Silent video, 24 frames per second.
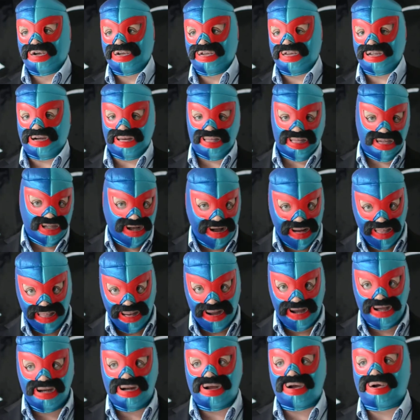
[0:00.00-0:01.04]
thumbs up,
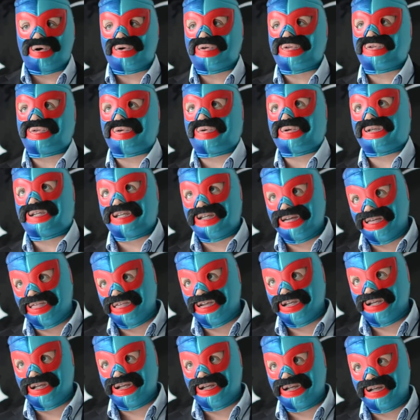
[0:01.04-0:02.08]
and I also
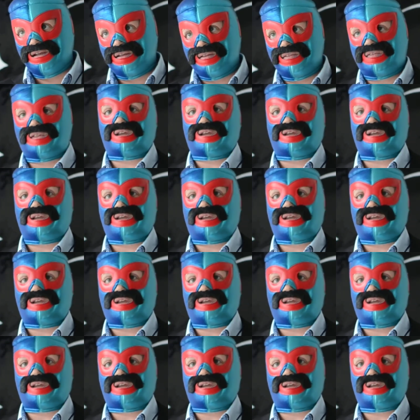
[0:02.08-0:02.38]
giving